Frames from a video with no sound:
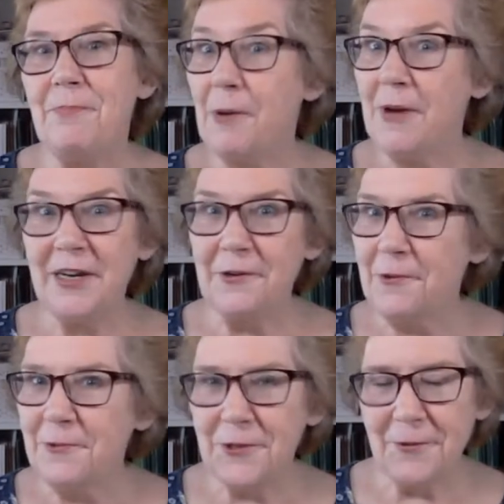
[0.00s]
but we can
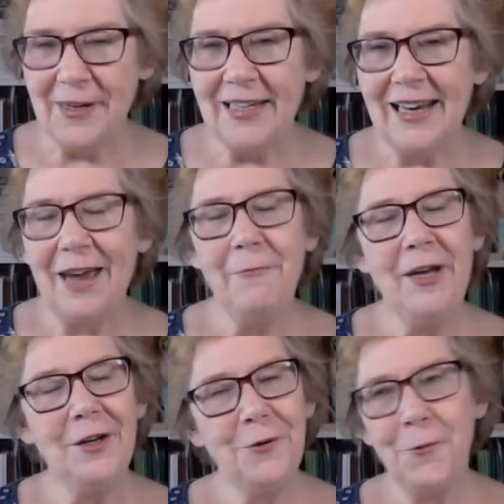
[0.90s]
all do it, and
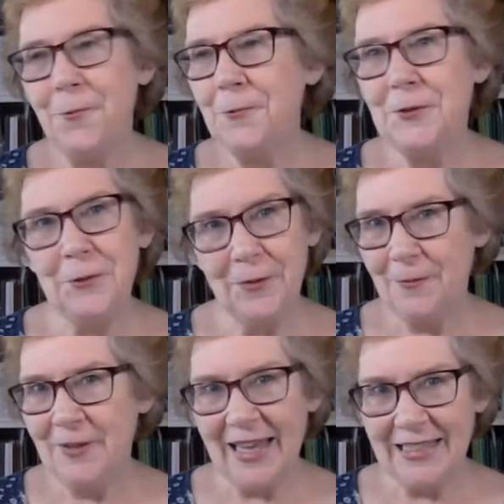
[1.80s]
we can all do
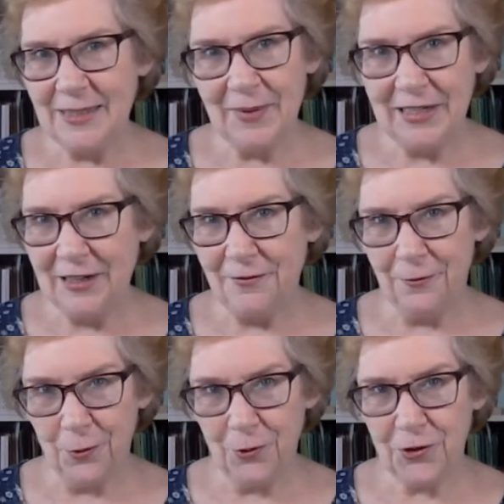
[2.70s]
it without spending a
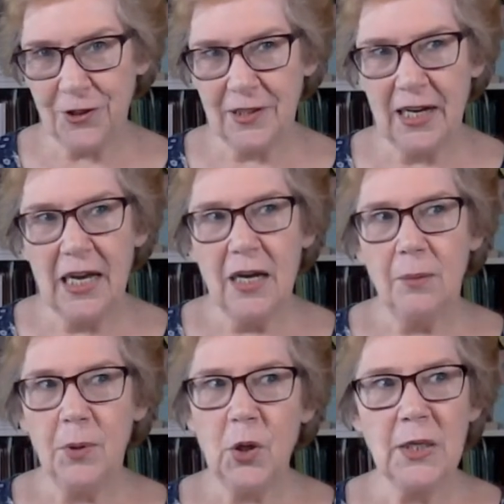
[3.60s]
fortune
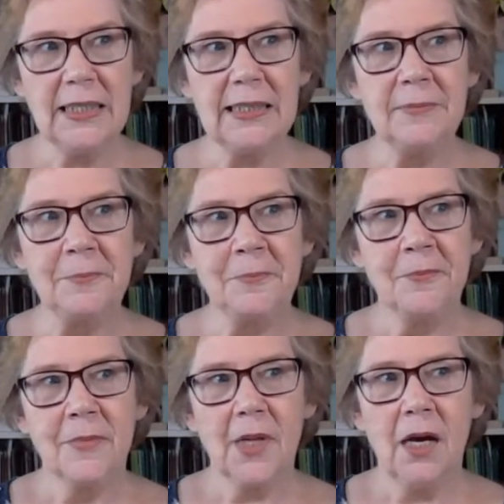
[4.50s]
because
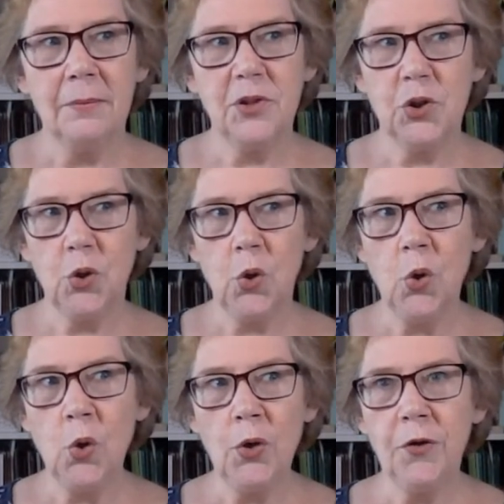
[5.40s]
I'm
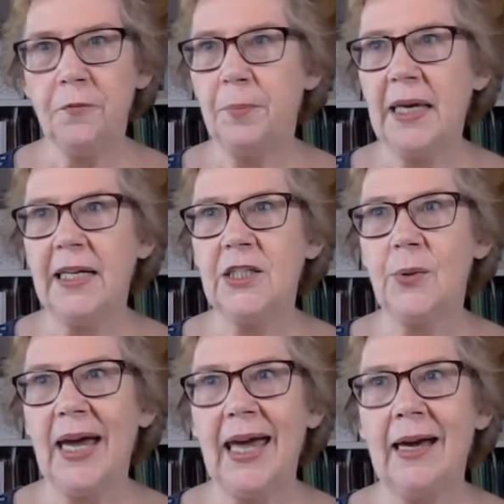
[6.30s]
sure you've been
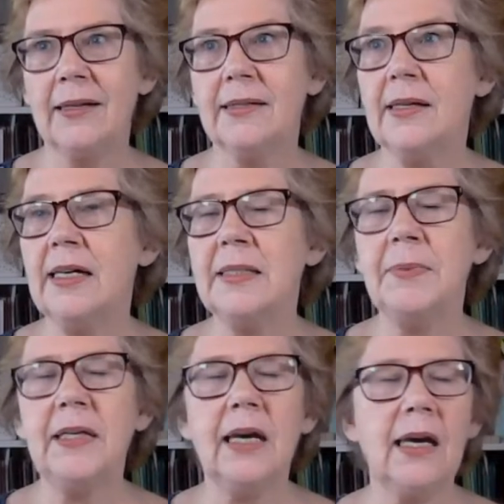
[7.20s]
into a house that has
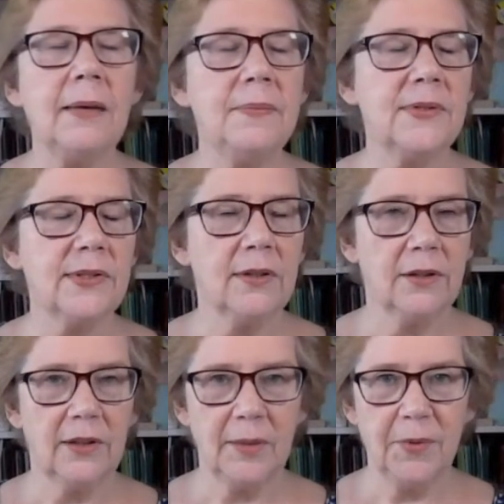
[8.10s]
been
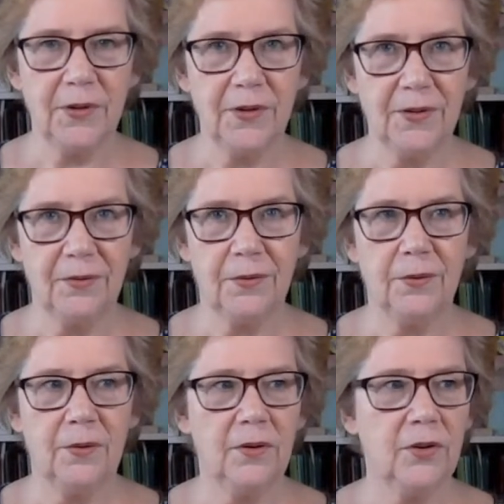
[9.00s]
absolutely
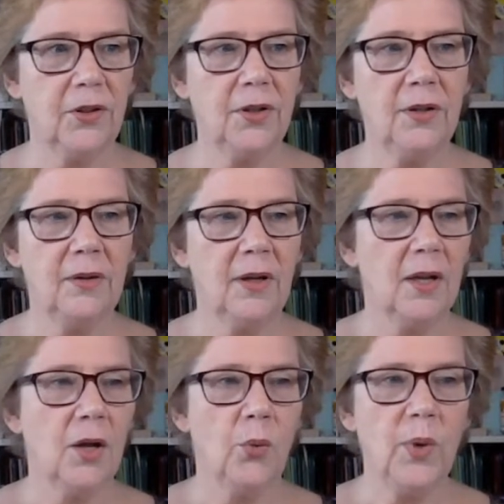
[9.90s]
beautiful, you know,
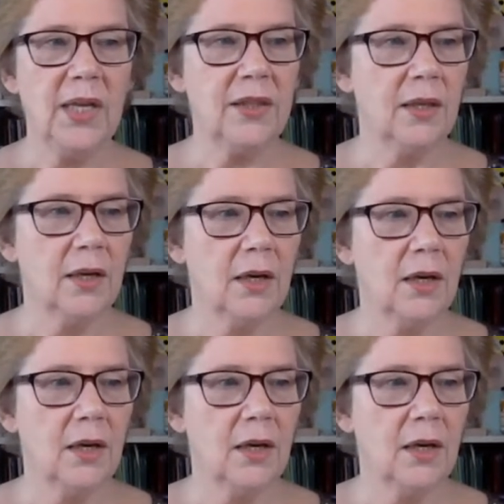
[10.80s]
with